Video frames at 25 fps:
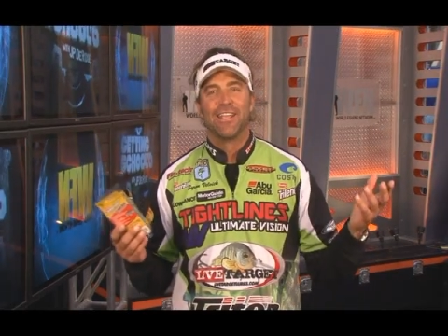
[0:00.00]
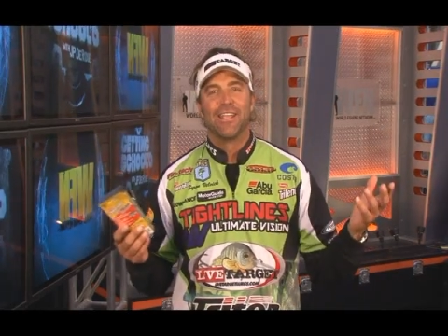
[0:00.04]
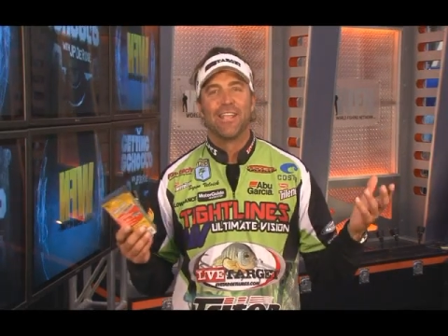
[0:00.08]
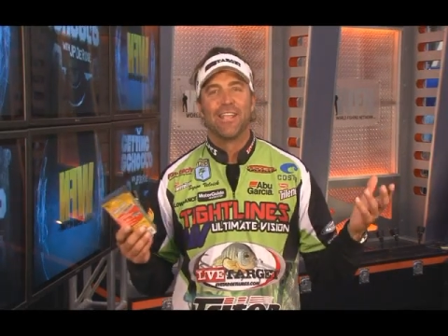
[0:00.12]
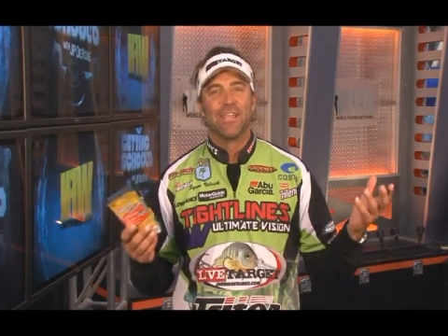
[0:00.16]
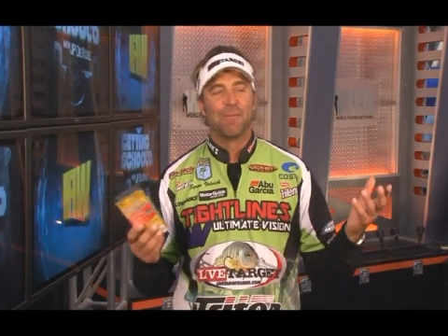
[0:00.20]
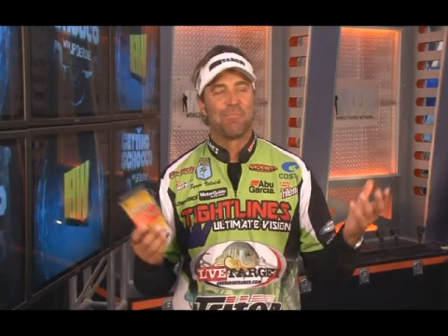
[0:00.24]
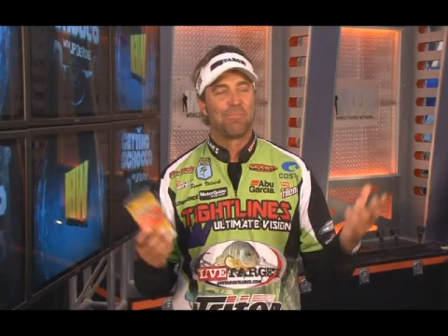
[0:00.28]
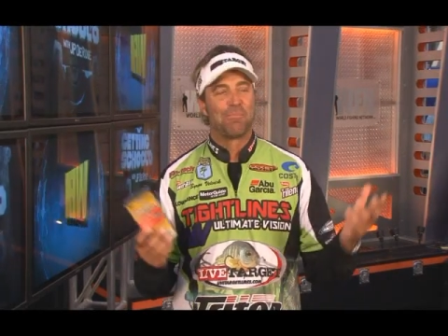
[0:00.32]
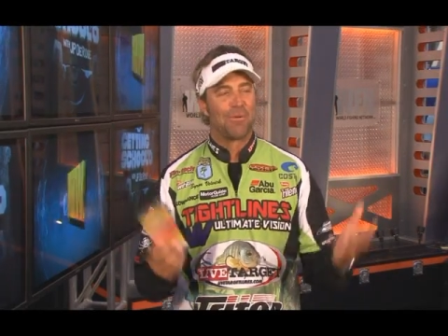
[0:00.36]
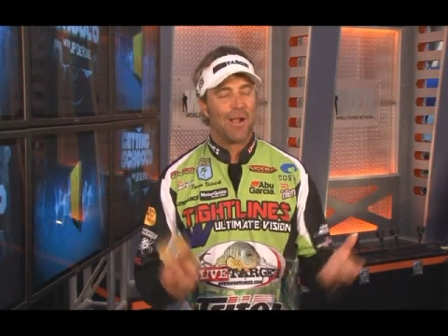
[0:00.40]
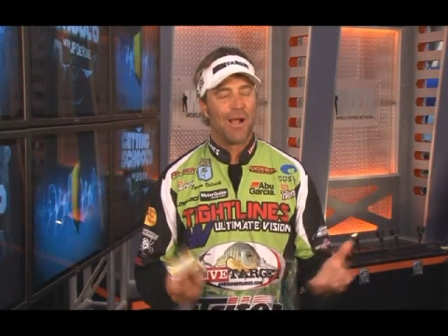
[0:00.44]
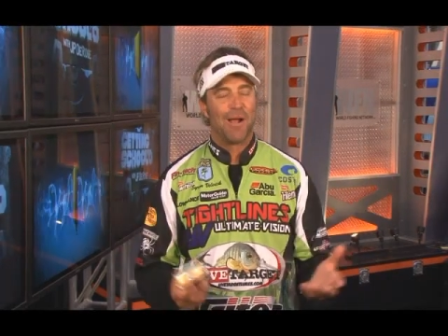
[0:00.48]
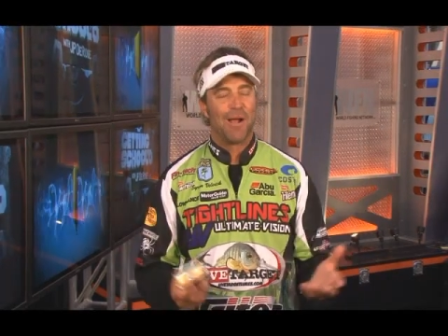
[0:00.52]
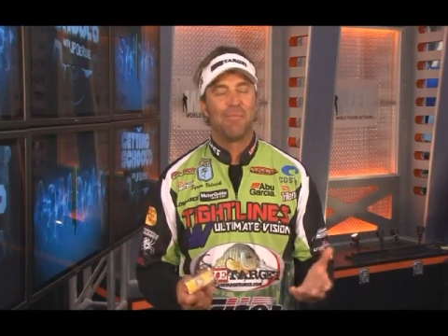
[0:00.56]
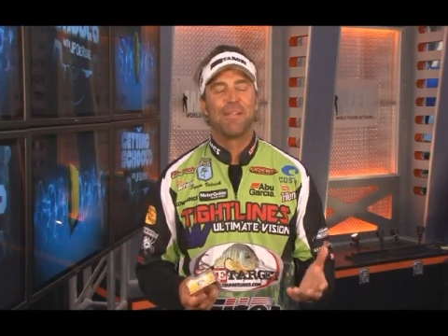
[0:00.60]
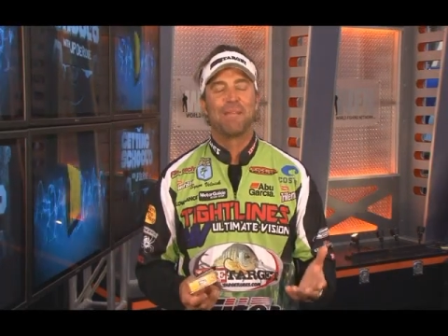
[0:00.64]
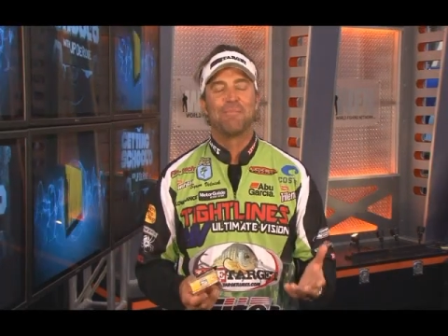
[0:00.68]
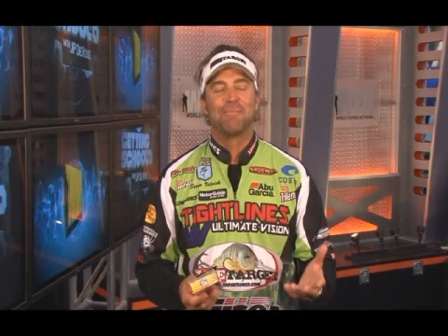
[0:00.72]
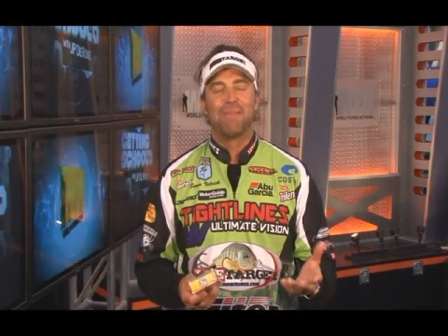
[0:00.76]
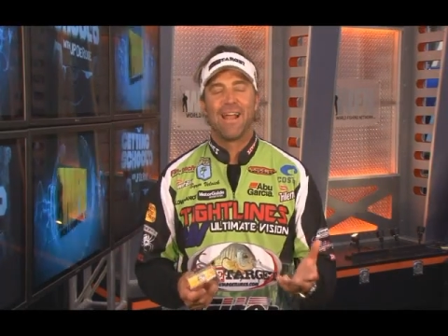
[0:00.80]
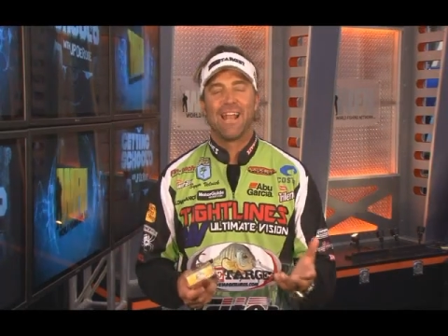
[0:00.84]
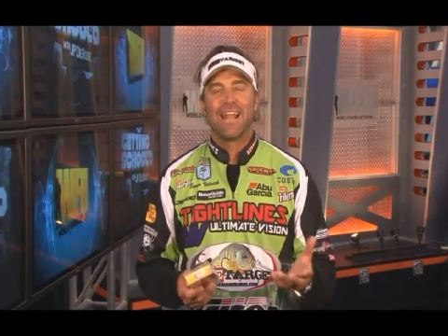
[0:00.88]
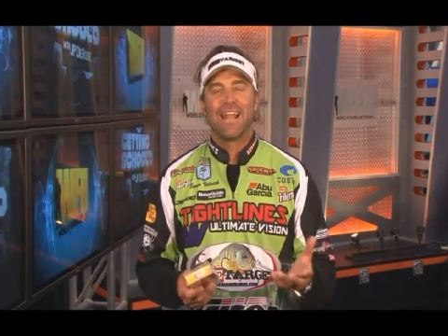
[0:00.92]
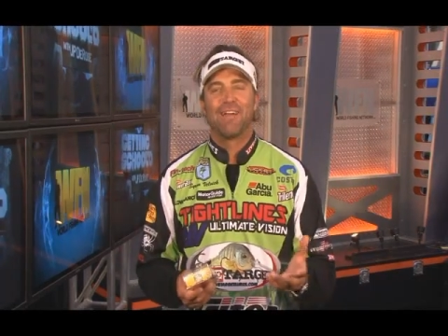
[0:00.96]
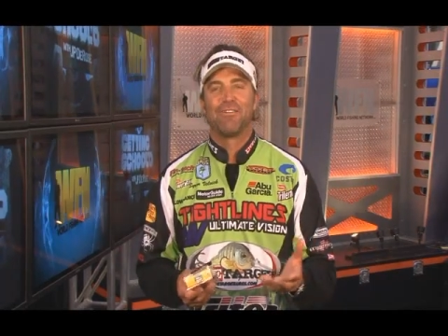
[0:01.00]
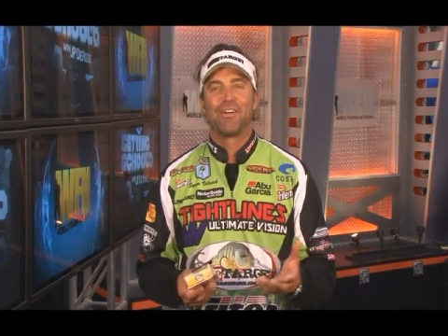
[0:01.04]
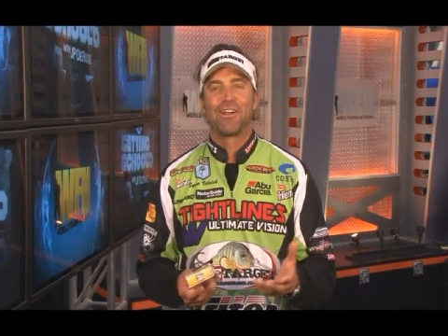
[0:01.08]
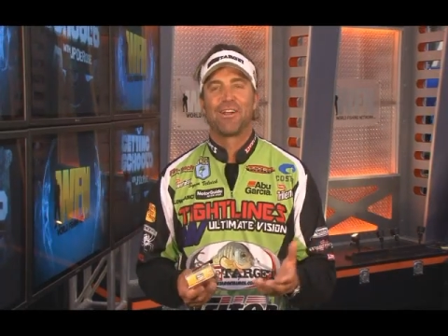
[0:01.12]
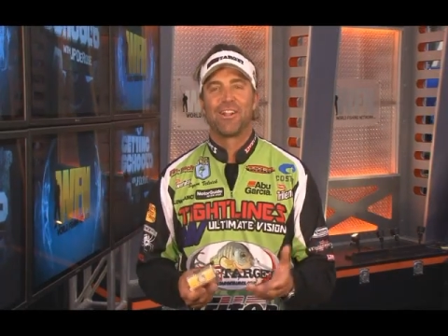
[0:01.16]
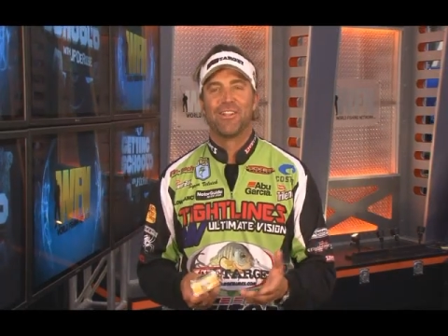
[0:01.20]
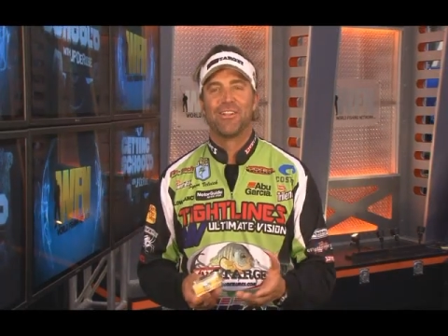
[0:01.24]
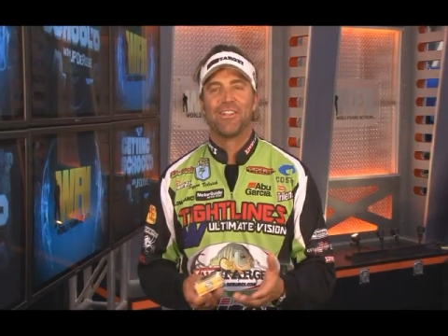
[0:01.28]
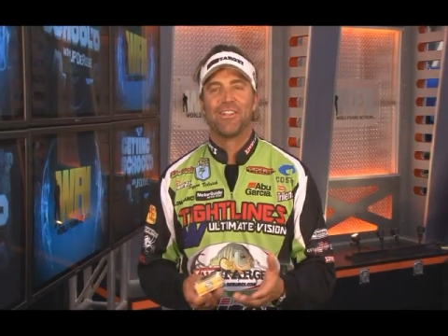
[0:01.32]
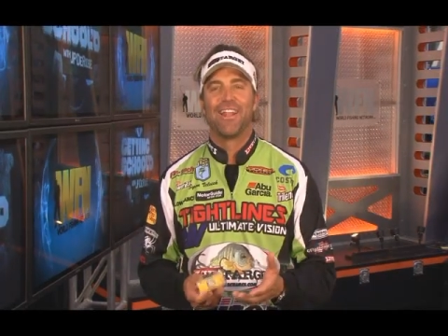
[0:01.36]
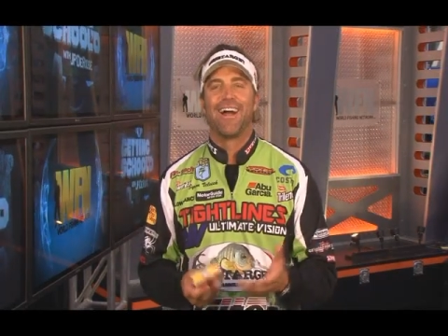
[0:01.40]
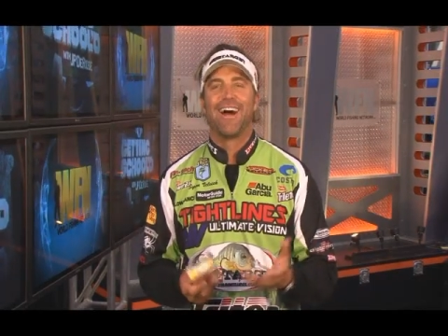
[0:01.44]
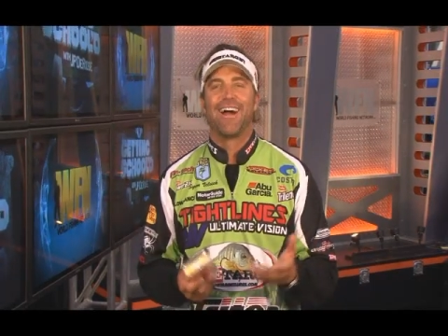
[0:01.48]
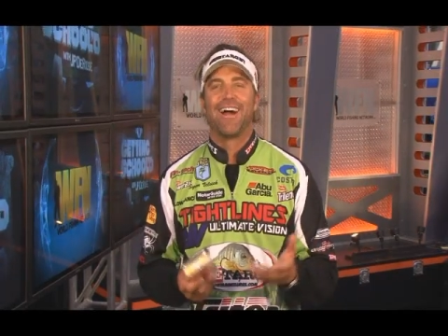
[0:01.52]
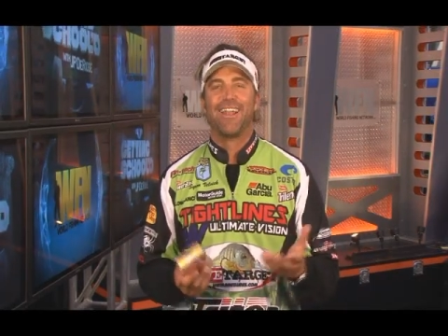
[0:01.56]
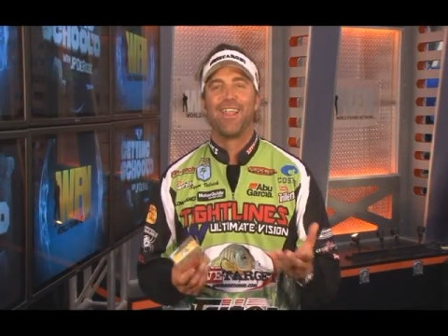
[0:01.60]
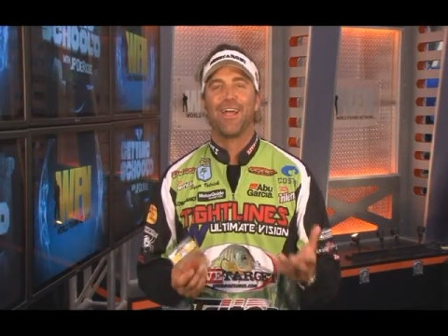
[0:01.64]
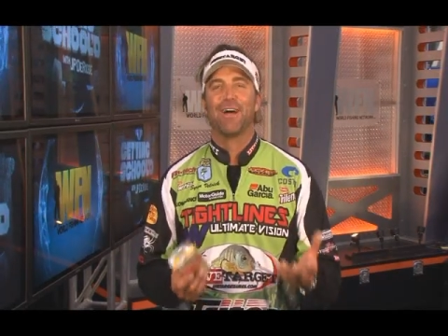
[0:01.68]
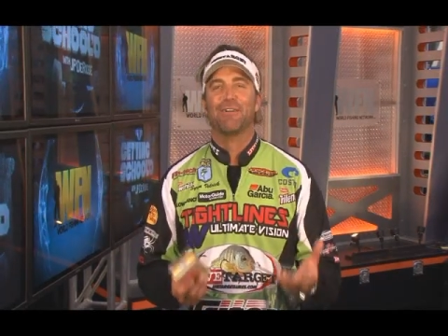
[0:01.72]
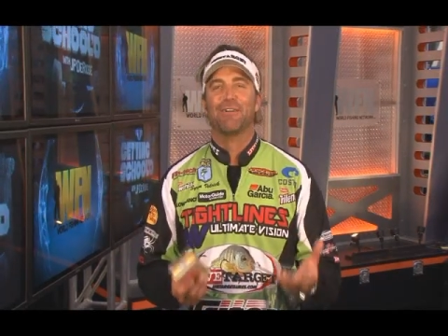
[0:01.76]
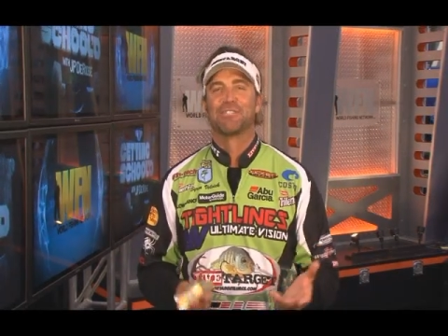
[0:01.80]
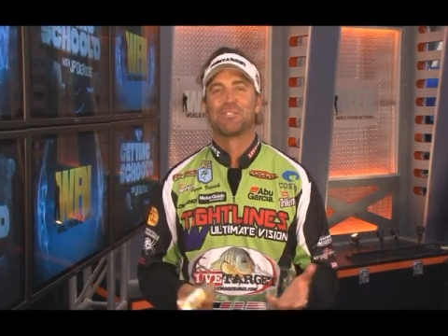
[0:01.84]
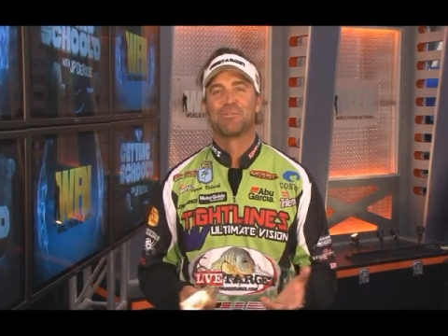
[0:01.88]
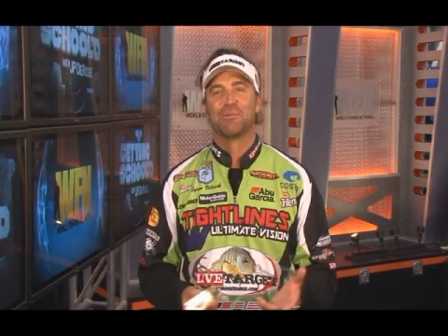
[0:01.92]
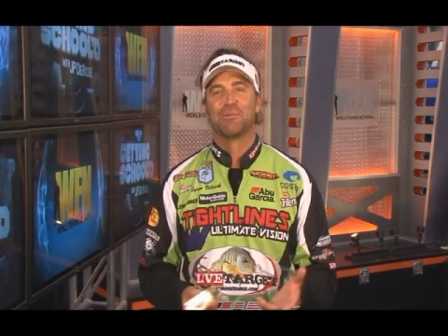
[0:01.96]
you probably might have a clue that I
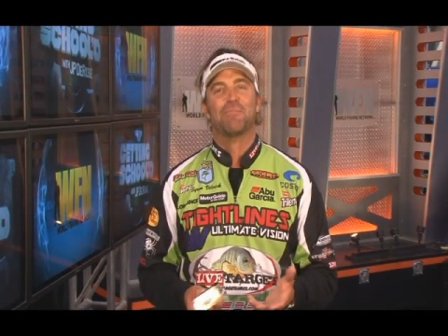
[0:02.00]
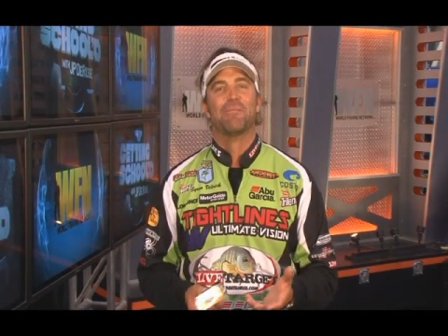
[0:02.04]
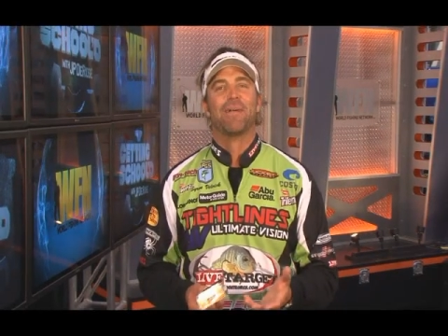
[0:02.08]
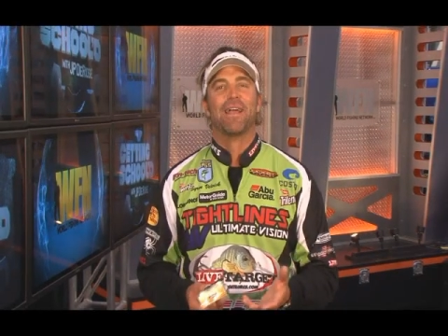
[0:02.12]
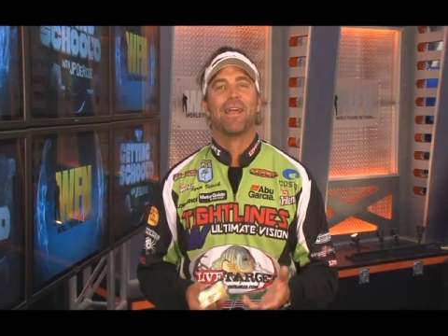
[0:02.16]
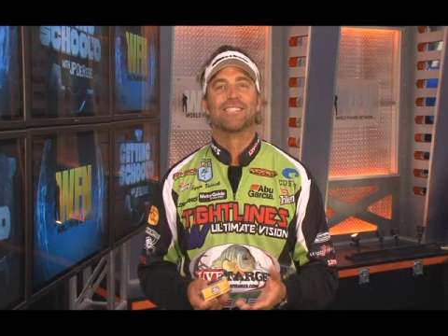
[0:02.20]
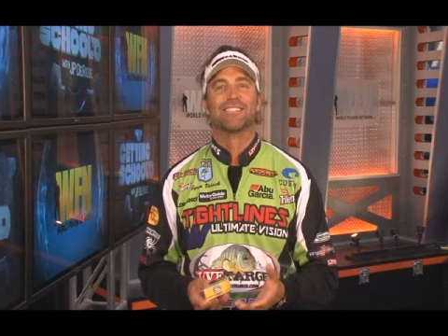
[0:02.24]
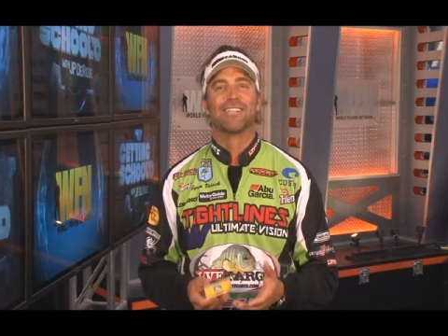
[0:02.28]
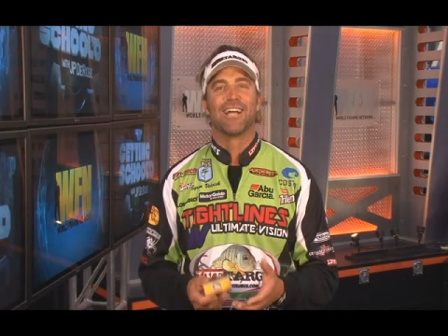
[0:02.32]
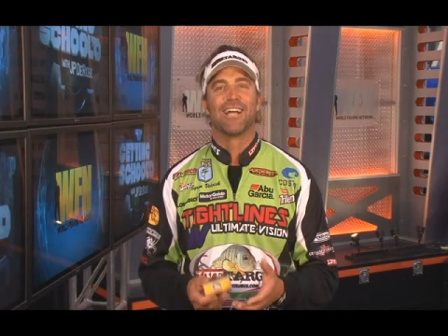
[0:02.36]
love swim baits.